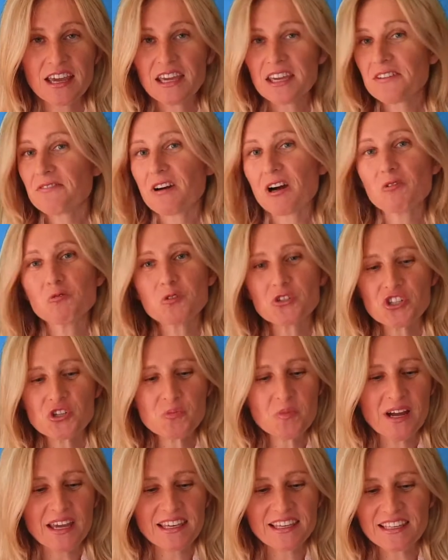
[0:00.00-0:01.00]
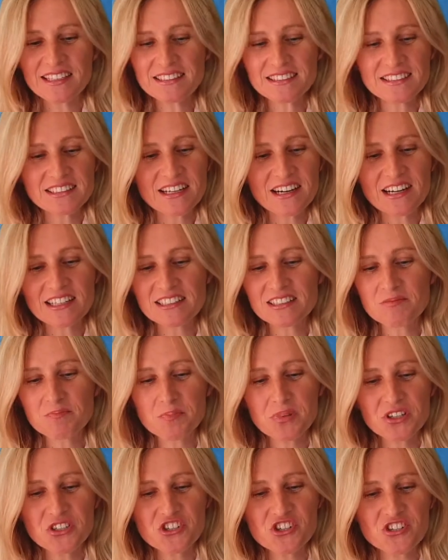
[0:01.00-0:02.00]
if I watch my kindergarten
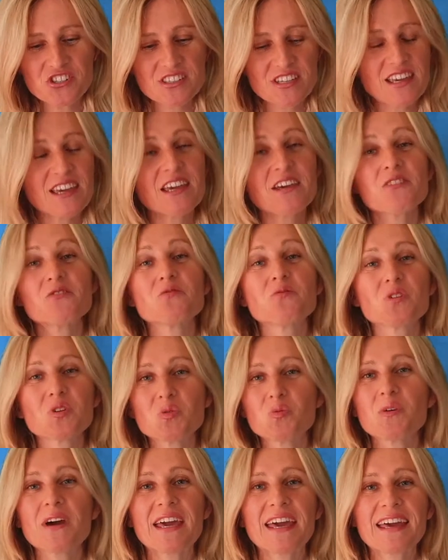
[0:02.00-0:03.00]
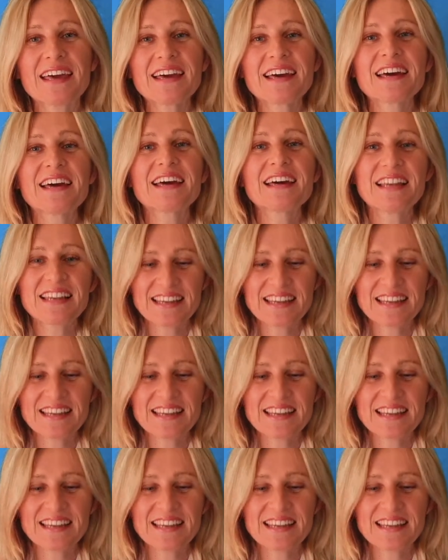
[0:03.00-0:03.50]
pictures everywhere